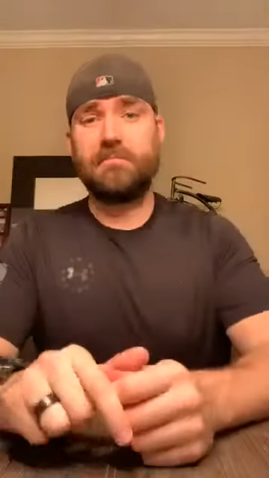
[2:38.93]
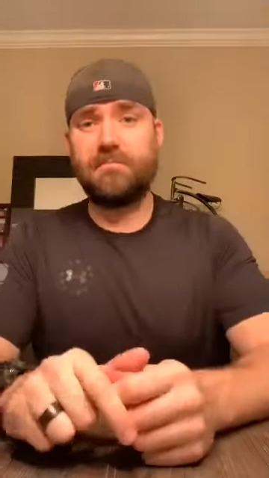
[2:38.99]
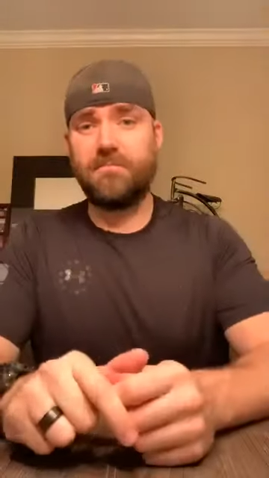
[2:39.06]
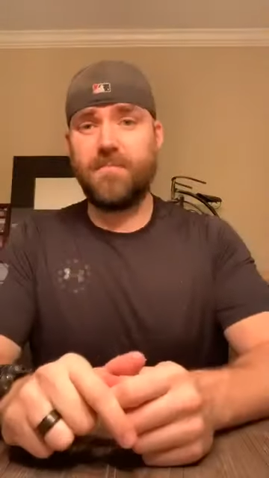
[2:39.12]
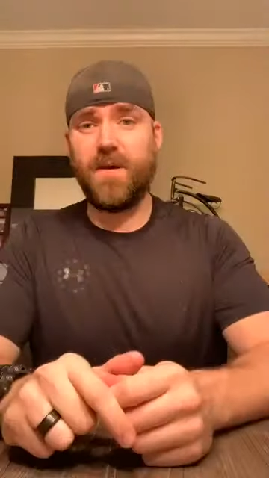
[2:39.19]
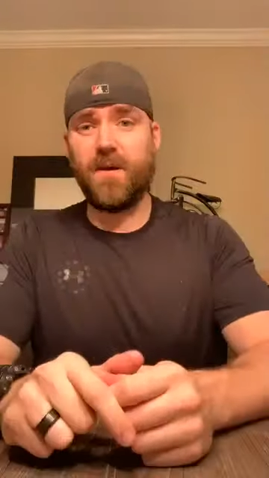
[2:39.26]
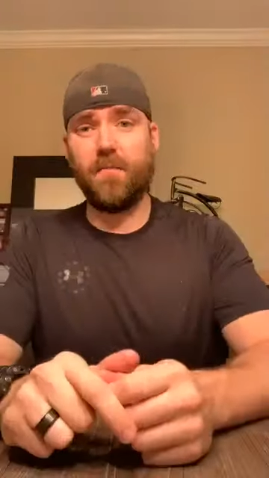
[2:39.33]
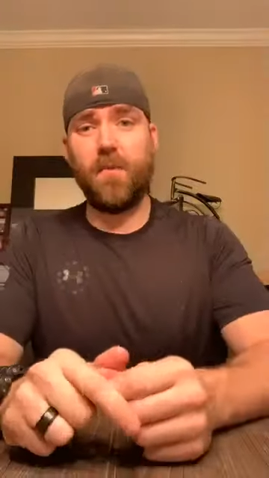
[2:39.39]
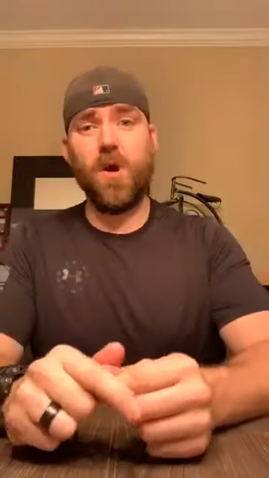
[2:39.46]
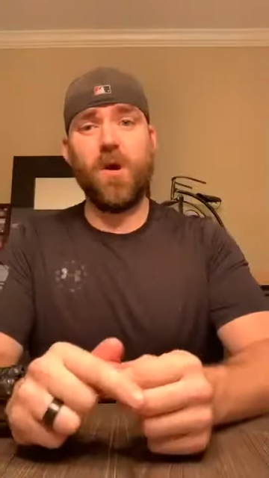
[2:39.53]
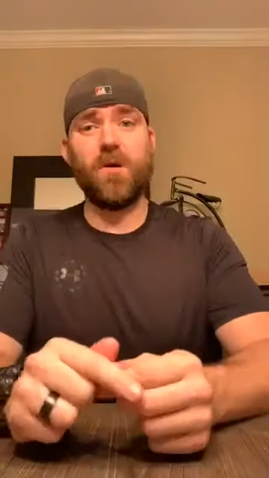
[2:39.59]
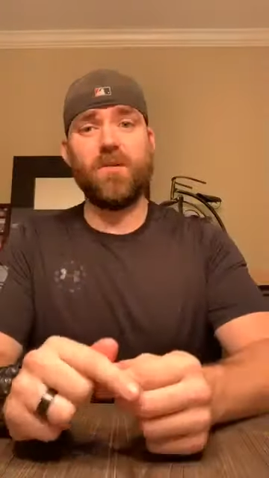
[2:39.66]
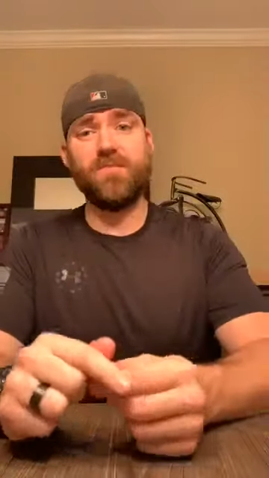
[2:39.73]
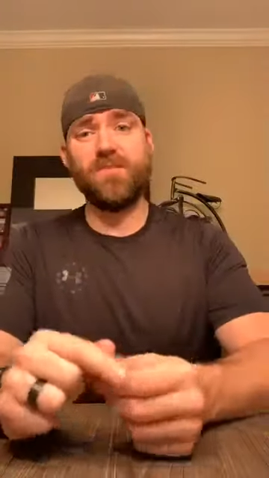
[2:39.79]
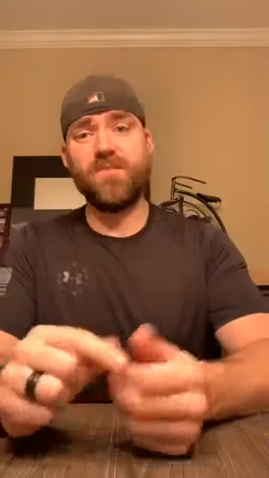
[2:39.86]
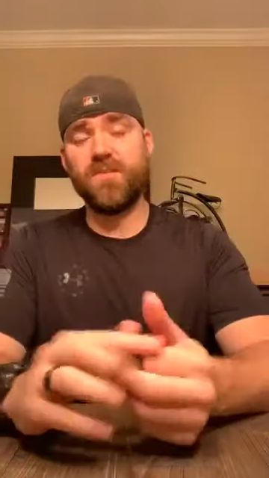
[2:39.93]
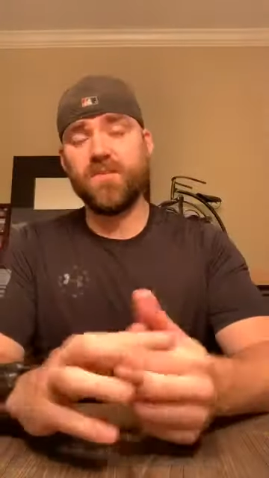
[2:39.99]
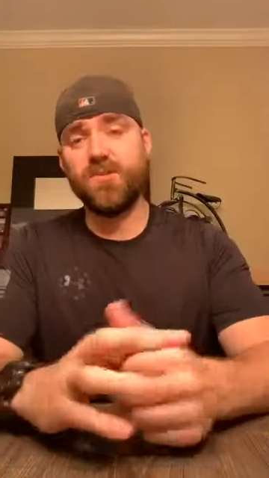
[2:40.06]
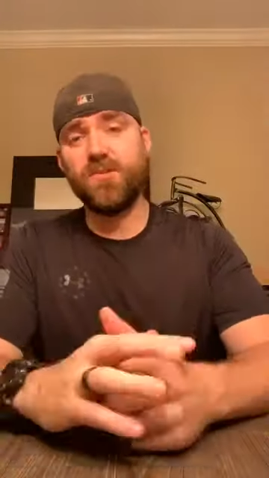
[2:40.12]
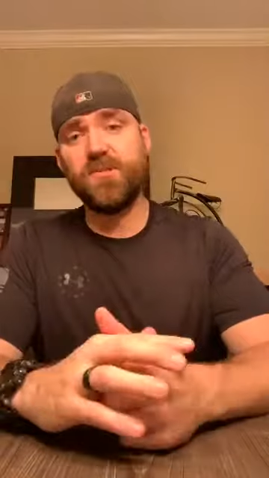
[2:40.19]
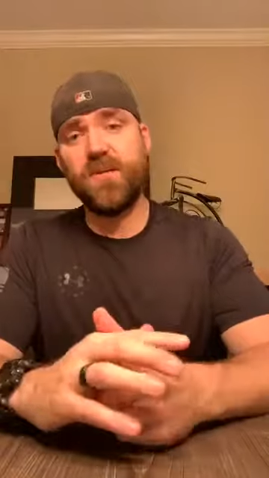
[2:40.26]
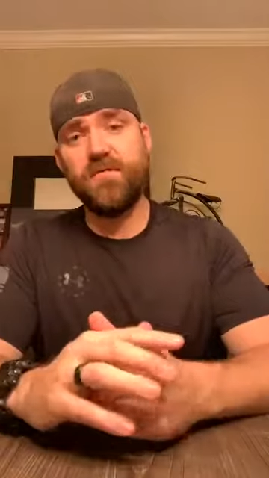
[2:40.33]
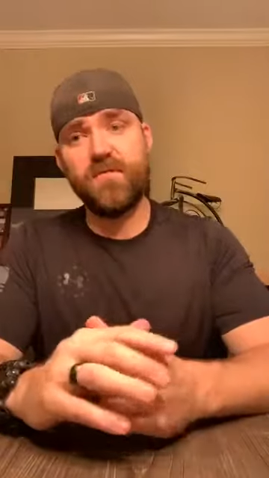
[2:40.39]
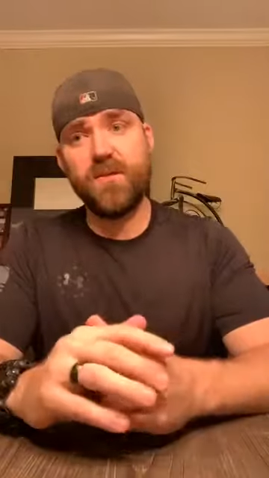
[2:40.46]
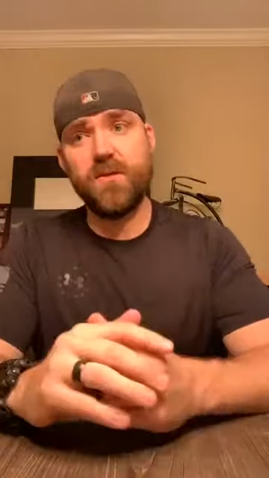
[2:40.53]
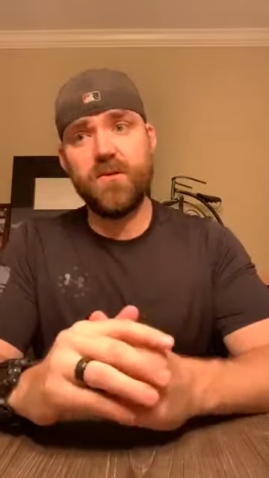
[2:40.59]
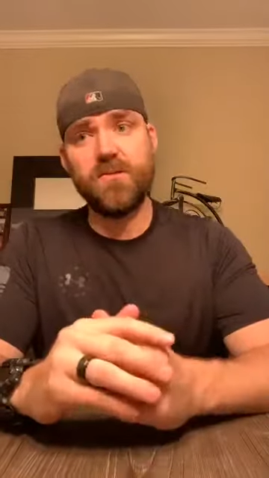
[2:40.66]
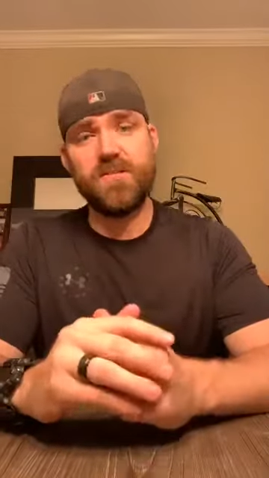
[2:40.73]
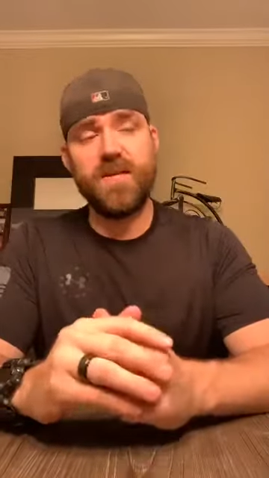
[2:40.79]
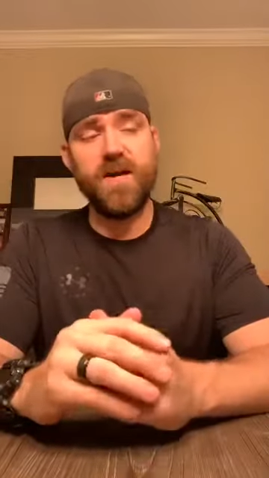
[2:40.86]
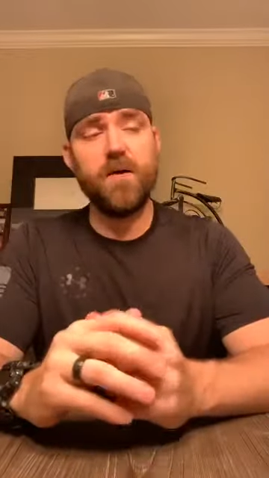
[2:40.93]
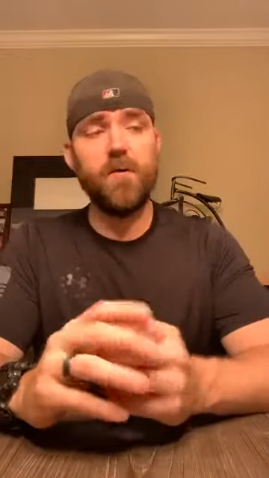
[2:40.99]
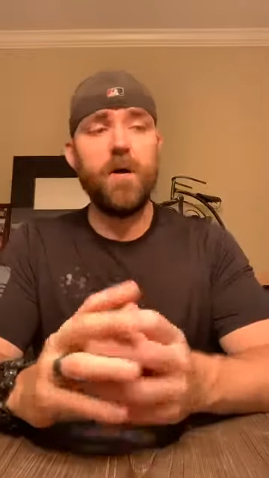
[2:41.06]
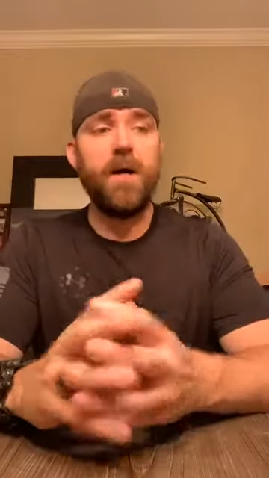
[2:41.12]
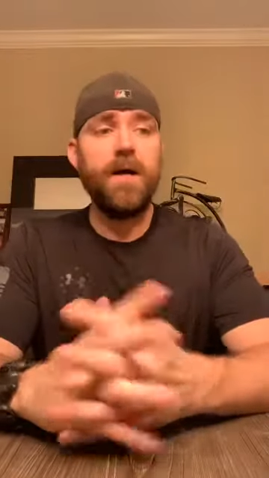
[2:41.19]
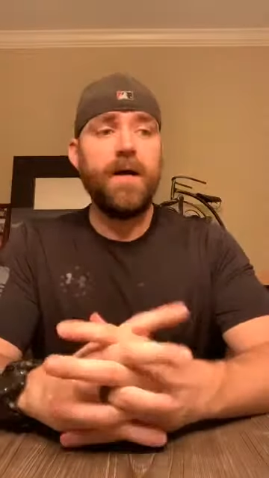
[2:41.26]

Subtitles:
better part of 6 or 7 years now.